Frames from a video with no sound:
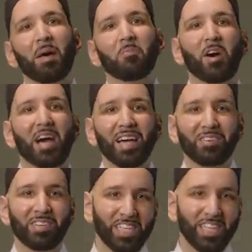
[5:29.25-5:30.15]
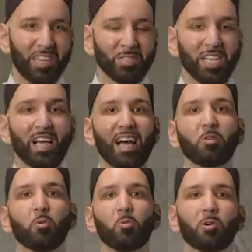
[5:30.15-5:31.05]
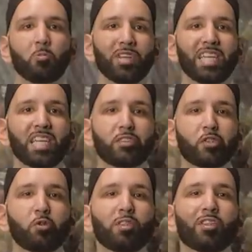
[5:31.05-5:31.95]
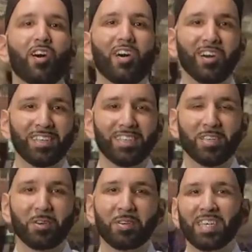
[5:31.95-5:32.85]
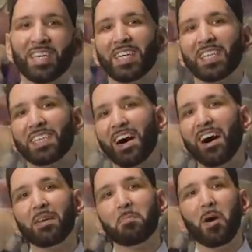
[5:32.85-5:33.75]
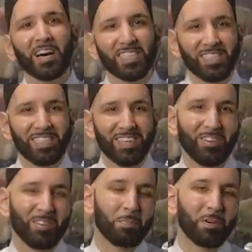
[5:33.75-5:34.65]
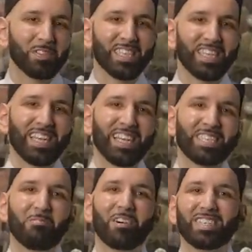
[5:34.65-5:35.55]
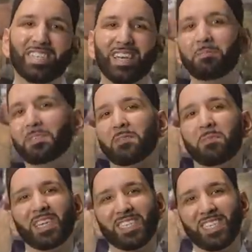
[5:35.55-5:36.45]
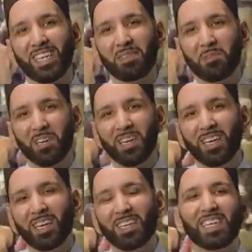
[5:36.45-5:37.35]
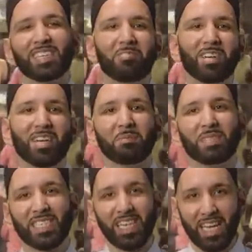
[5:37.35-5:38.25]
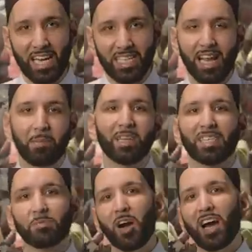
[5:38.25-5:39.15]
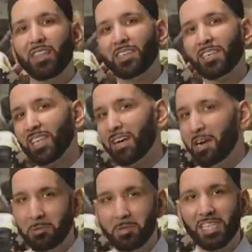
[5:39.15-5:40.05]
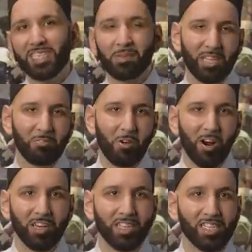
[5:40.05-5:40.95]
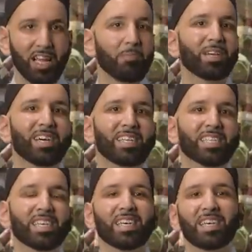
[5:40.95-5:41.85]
that Mu'adh radiallahu ta'ala anhu would read too long. So the unmosqued here, or the person that doesn't want to come to the masjid anymore, doesn't want to come to salah, it's not because Mu'adh radiallahu anhu did something wrong. It's not because,